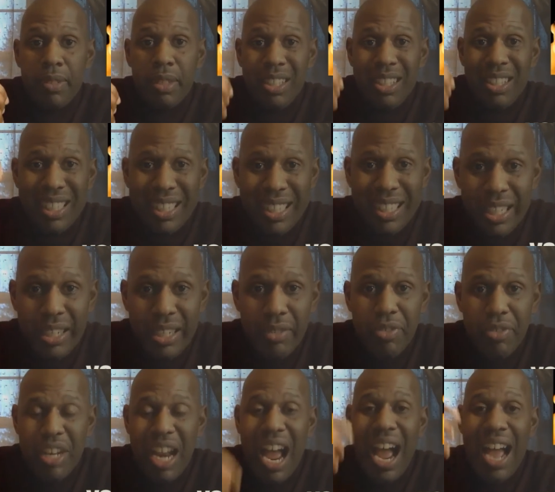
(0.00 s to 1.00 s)
the
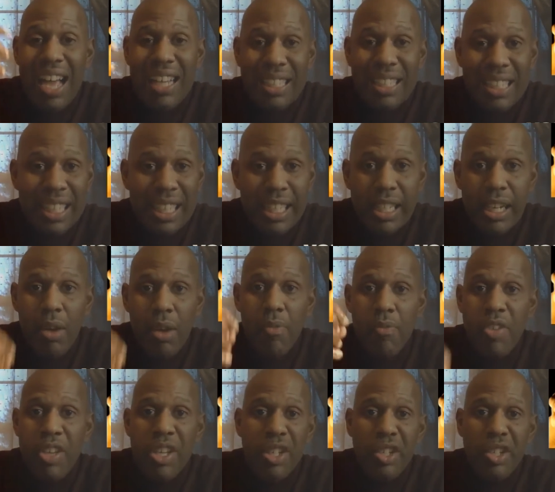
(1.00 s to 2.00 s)
gift, an idea, a
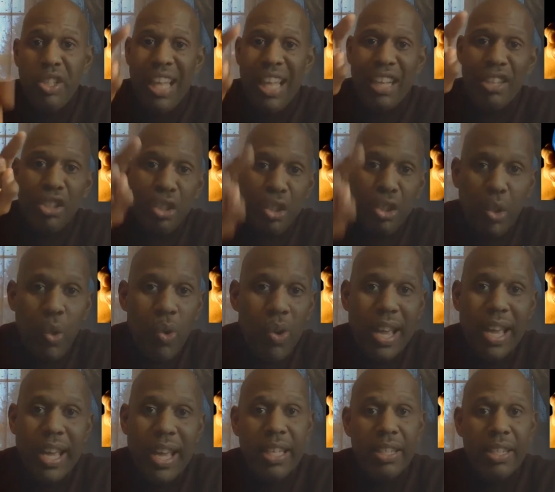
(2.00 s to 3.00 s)
vision. That's your
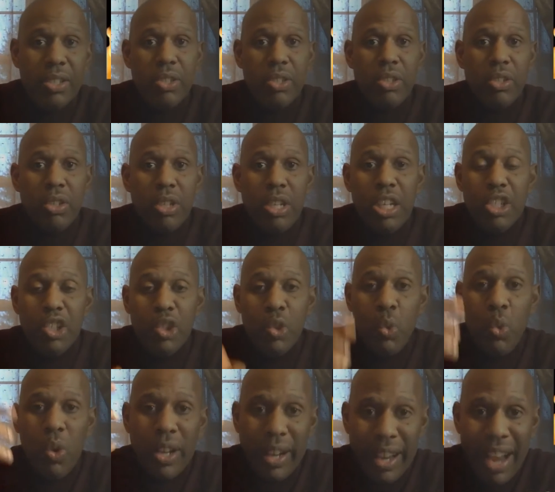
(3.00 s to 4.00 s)
answer
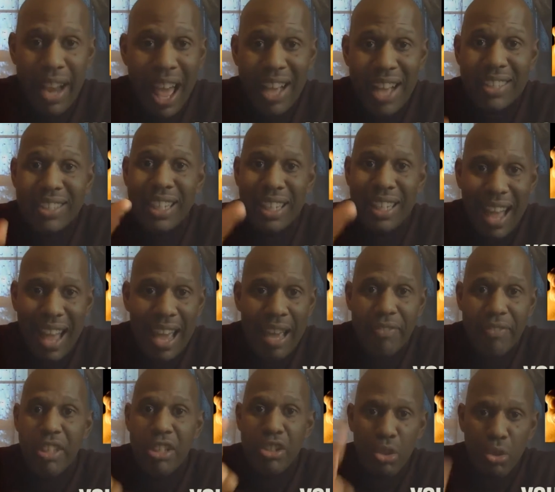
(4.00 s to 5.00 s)
to unlock the life
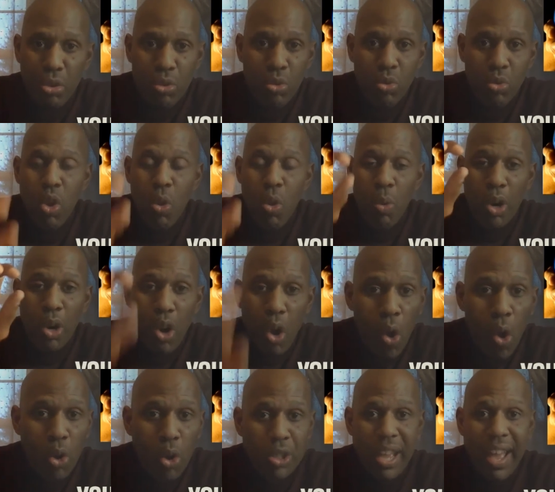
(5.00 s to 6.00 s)
that you were
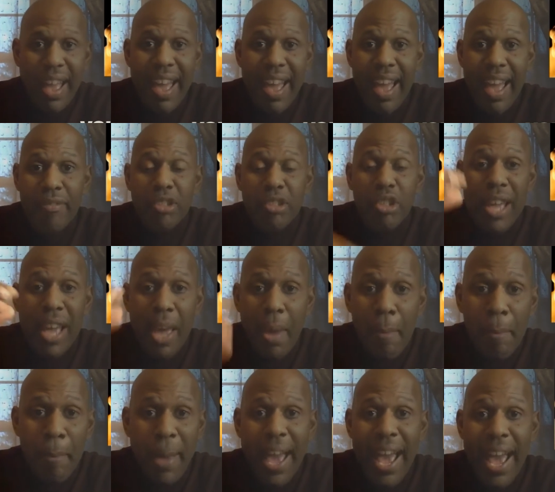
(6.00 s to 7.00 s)
called to have, to
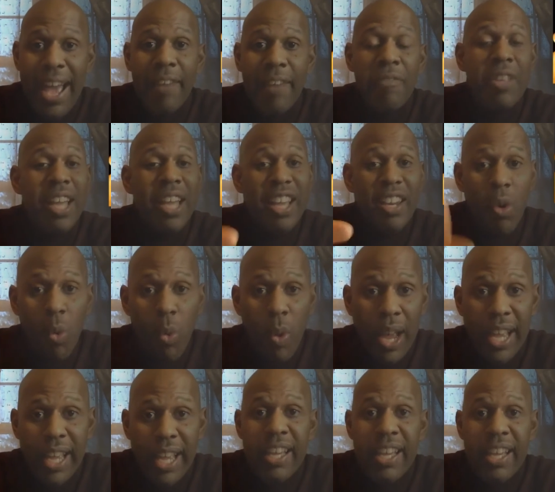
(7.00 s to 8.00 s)
impact in a
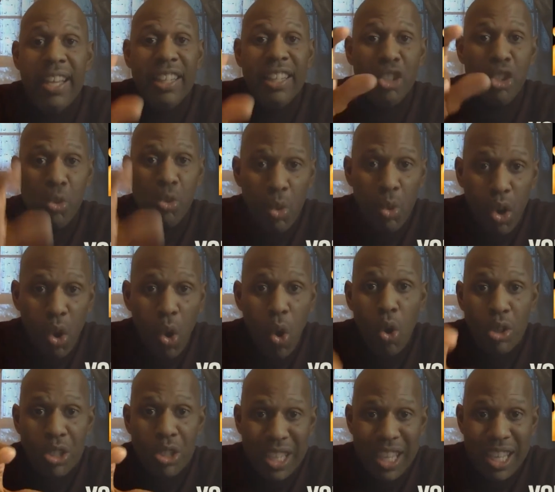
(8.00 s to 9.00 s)
way that you were
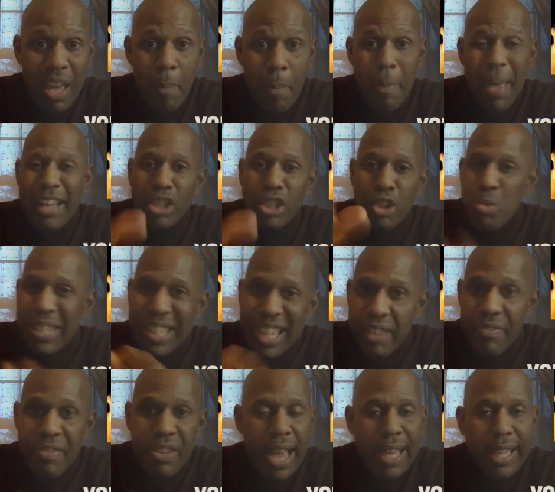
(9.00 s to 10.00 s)
called to impact. You were
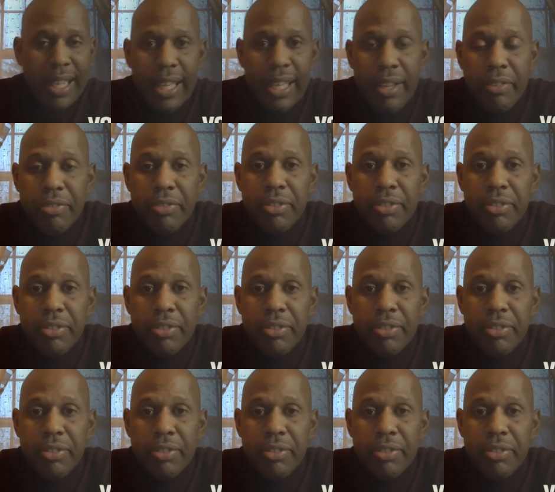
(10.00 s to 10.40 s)
given that gift,